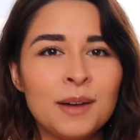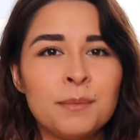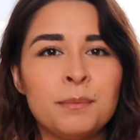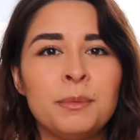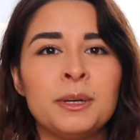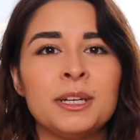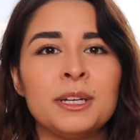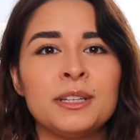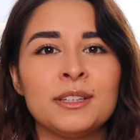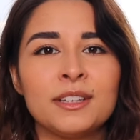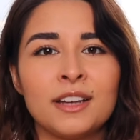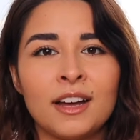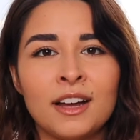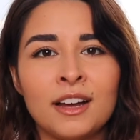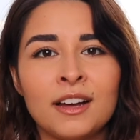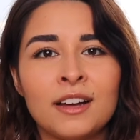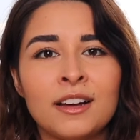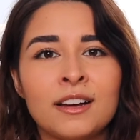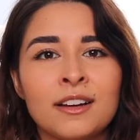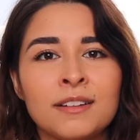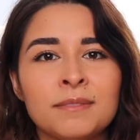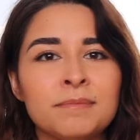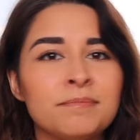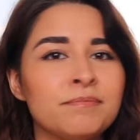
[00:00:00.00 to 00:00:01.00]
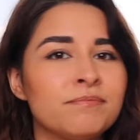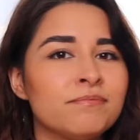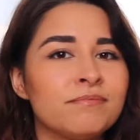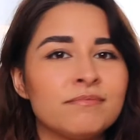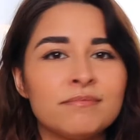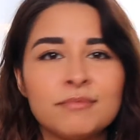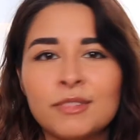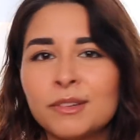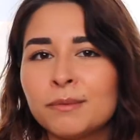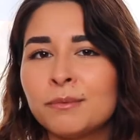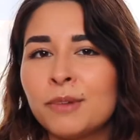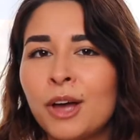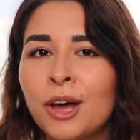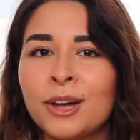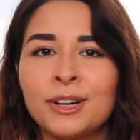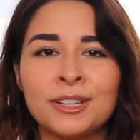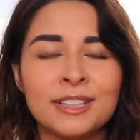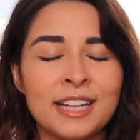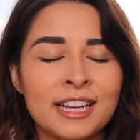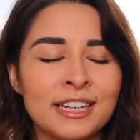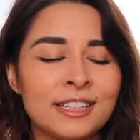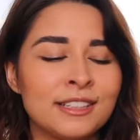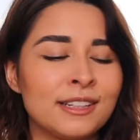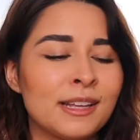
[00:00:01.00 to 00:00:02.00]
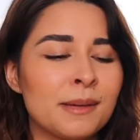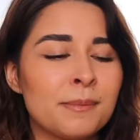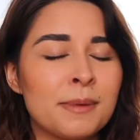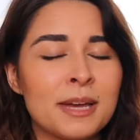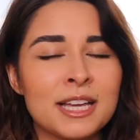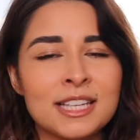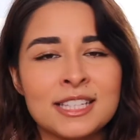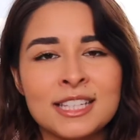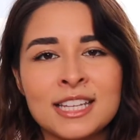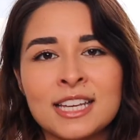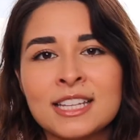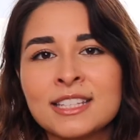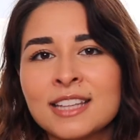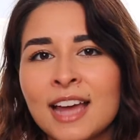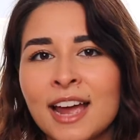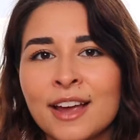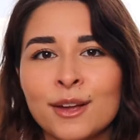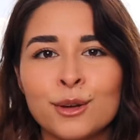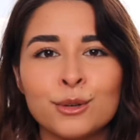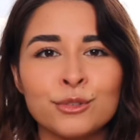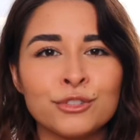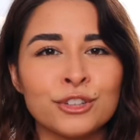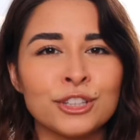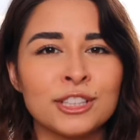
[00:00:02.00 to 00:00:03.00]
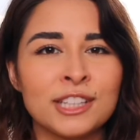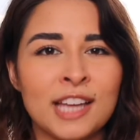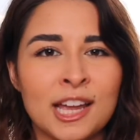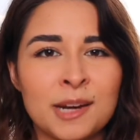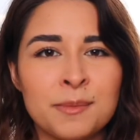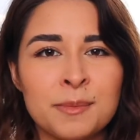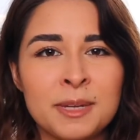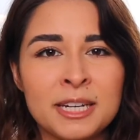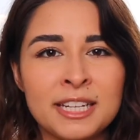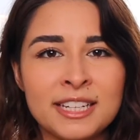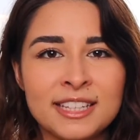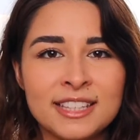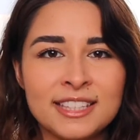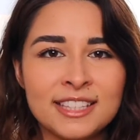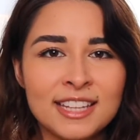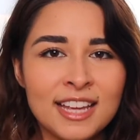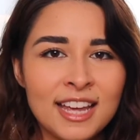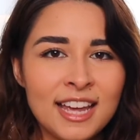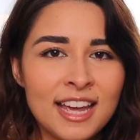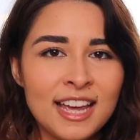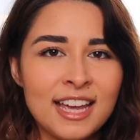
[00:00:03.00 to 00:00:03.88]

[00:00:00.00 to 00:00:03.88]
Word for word: But um, on a day to day basis, I go for 10 minutes.